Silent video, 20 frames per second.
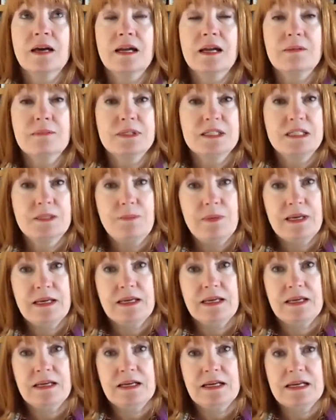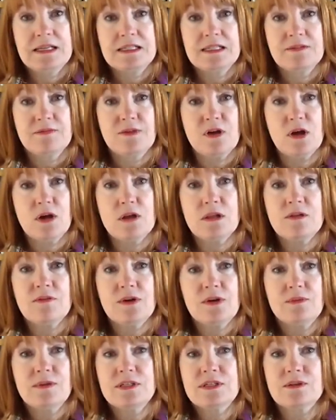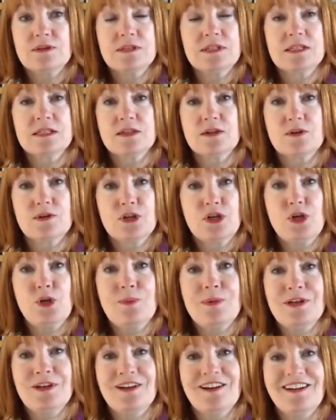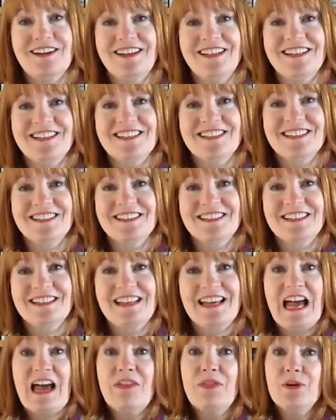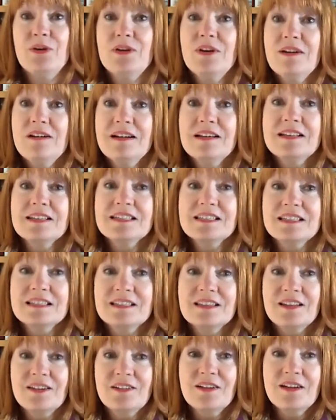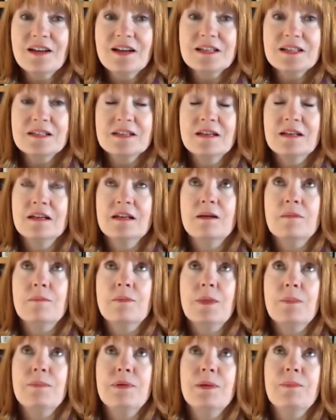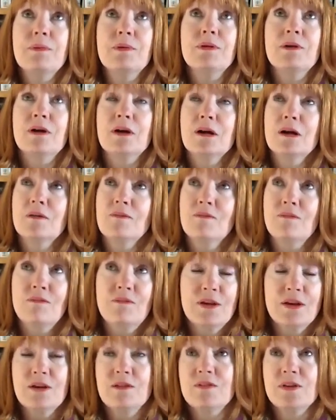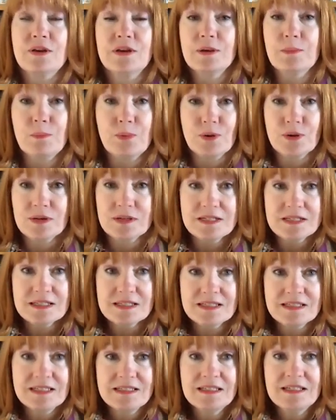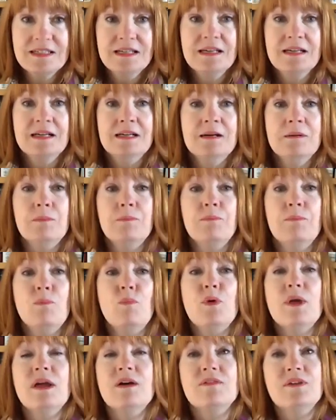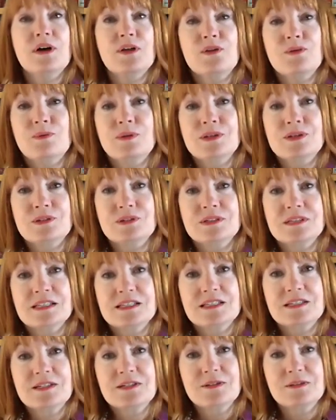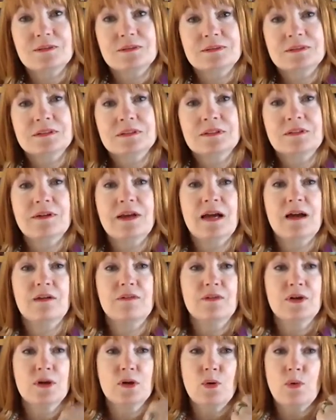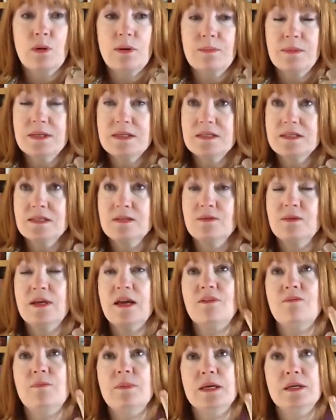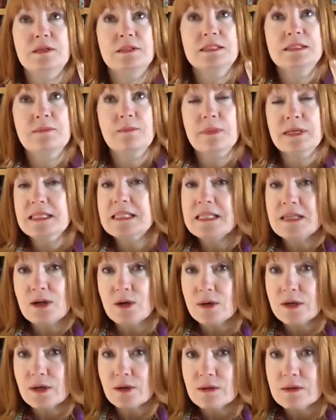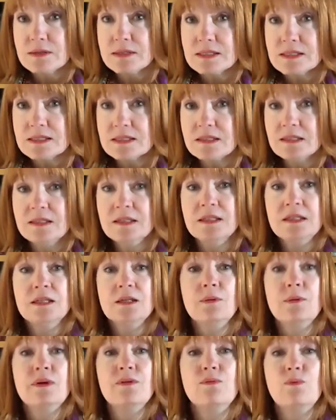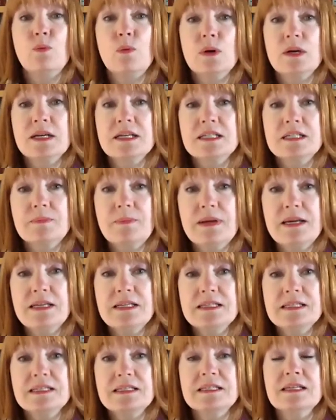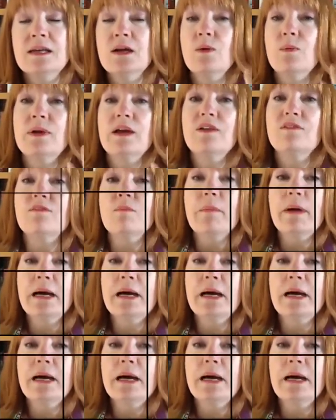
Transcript: and I'm speaking as if all of our resources are the humankind. And they're not. They're not. The people are very, very important. We have other resources too. We have equipment, we have materials, we have workspace, we have